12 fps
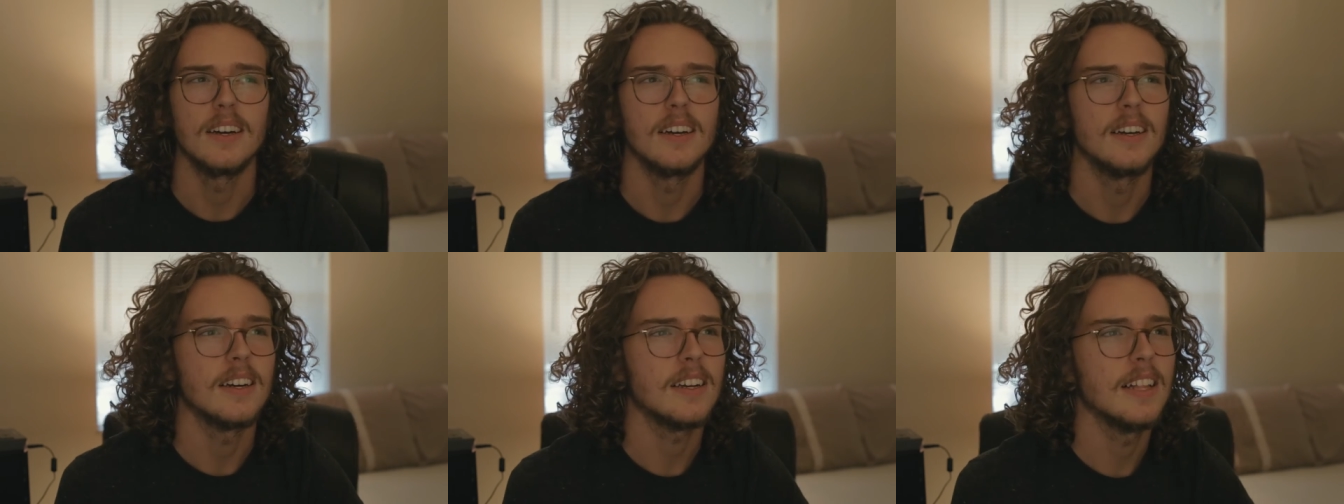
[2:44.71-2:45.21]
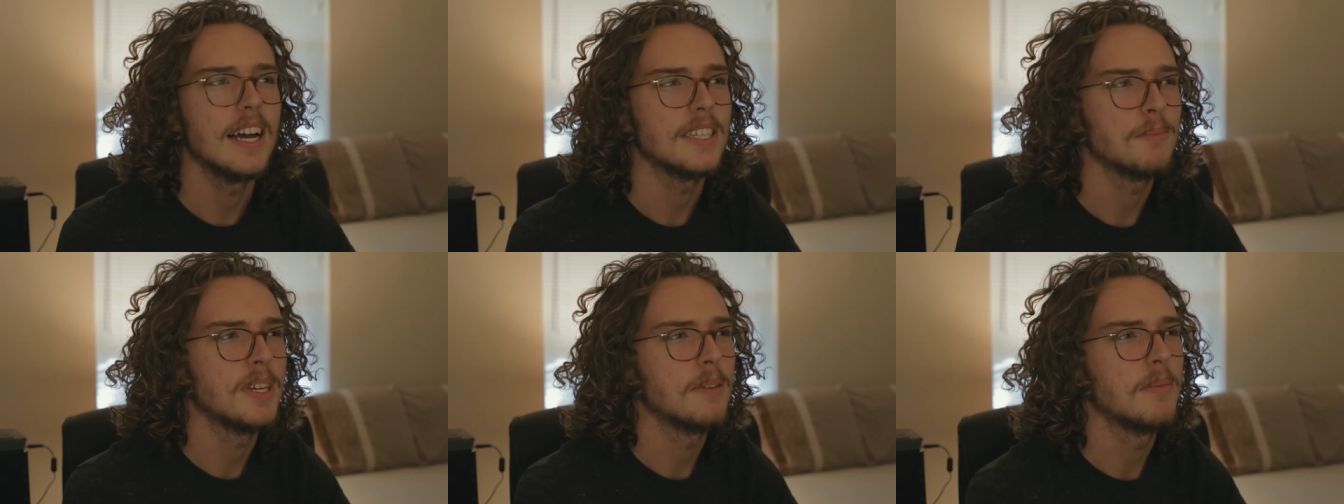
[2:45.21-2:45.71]
Uh, a
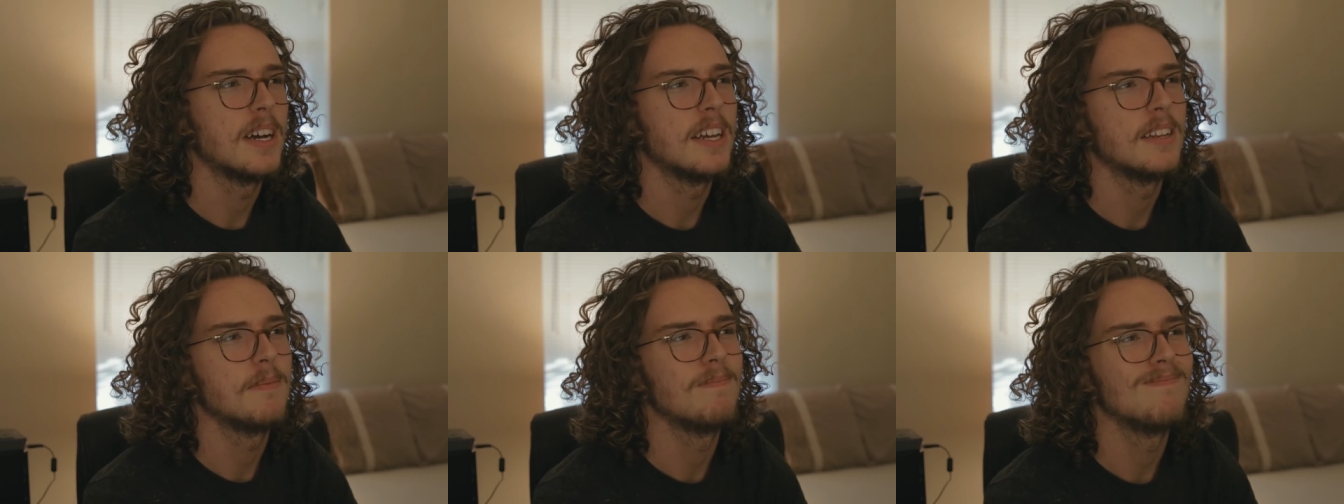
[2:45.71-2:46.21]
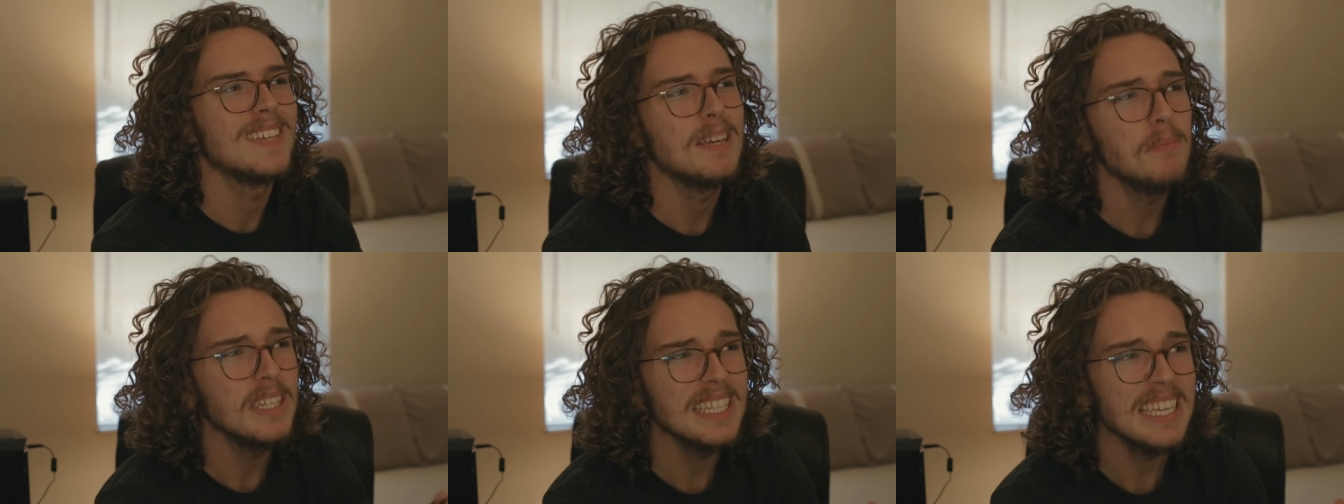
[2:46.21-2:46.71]
classmate of mine,
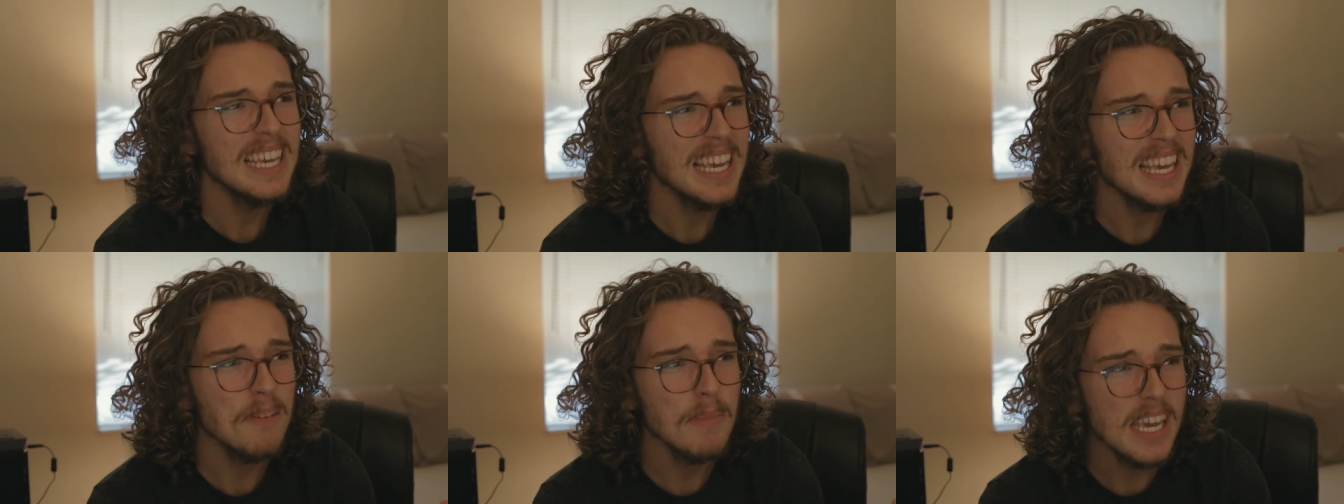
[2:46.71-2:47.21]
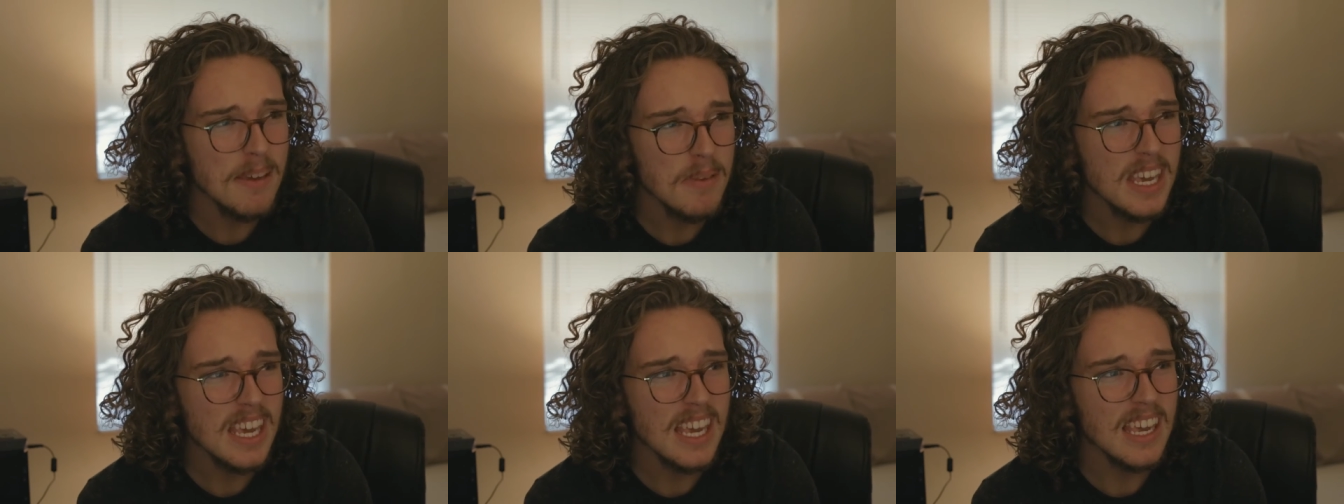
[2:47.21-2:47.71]
Emily,
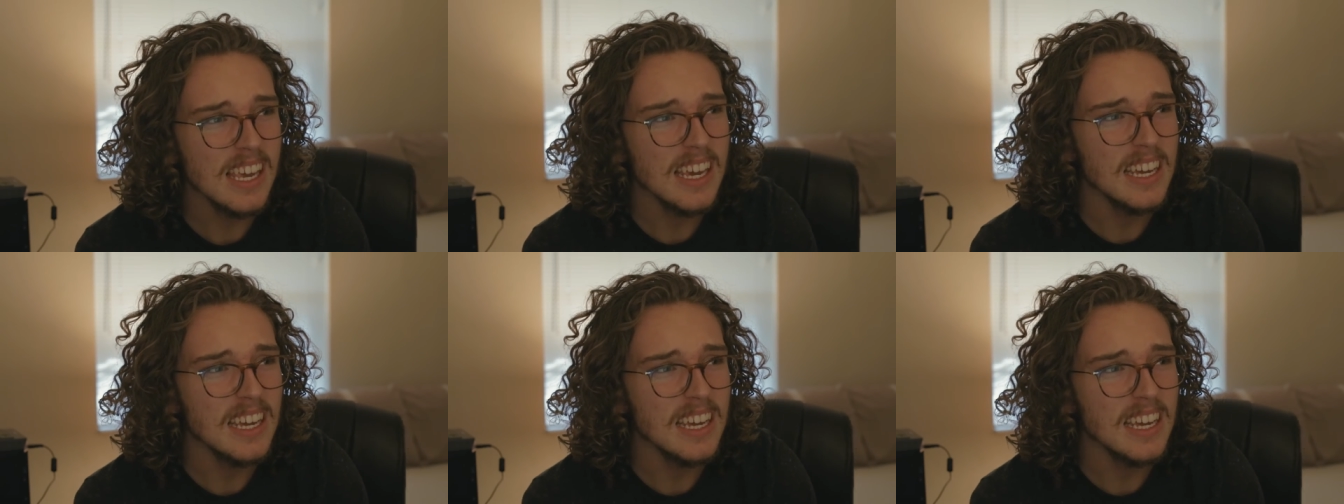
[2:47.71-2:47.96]
maybe?